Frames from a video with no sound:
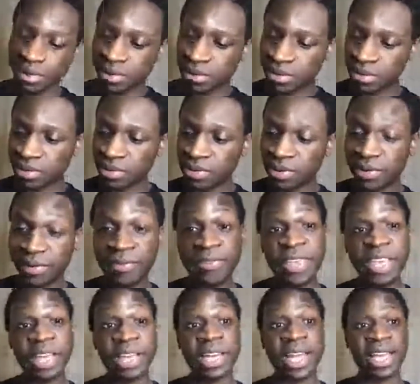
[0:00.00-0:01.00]
you feel
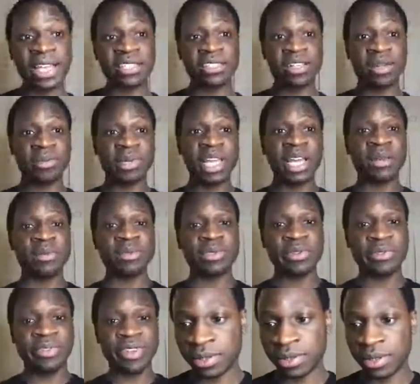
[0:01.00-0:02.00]
like sometimes you feel
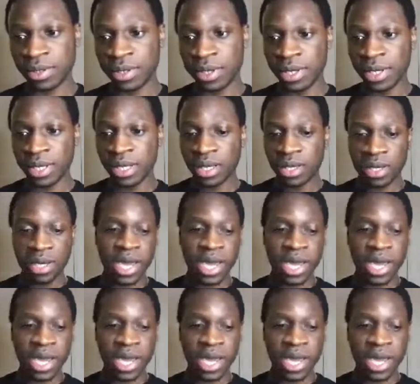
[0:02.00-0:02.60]
powerless.